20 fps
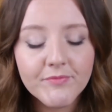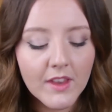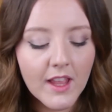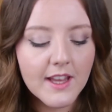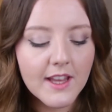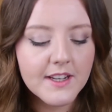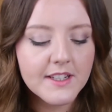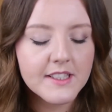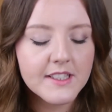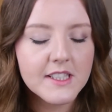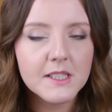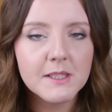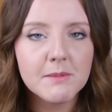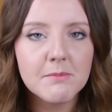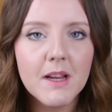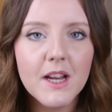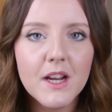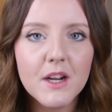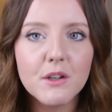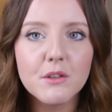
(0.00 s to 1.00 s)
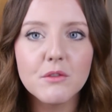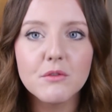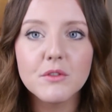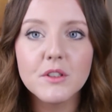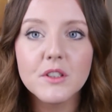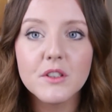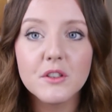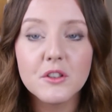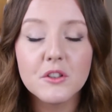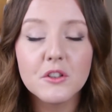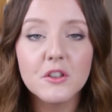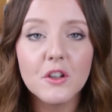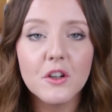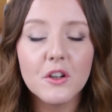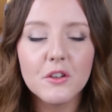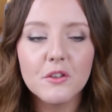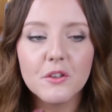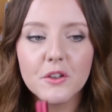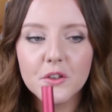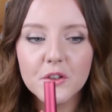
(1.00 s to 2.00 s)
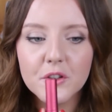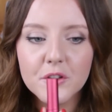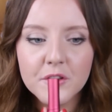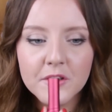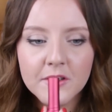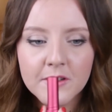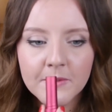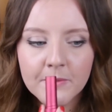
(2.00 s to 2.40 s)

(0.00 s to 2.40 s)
And it smells so good.